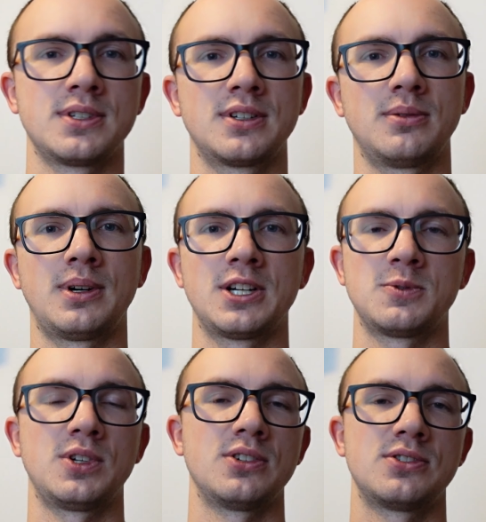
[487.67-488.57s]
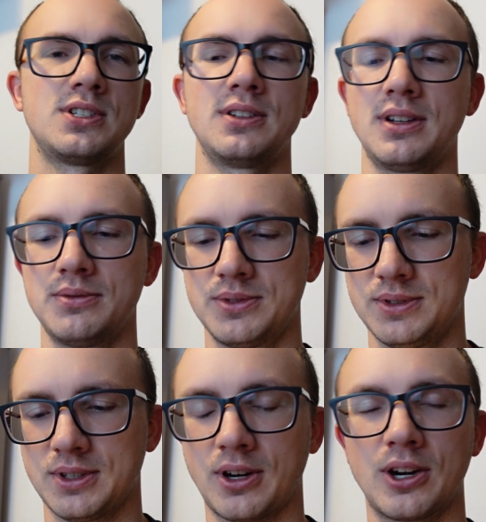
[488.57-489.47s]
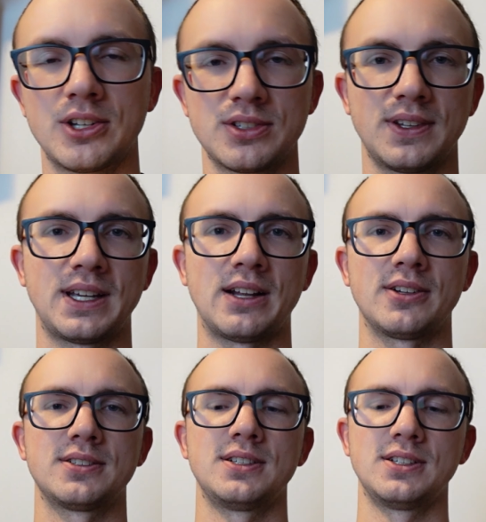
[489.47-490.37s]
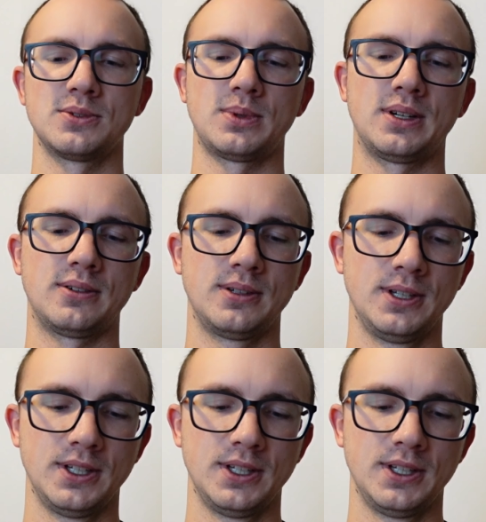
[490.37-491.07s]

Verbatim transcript: going to watch because she loves Guardians of the Galaxy as well.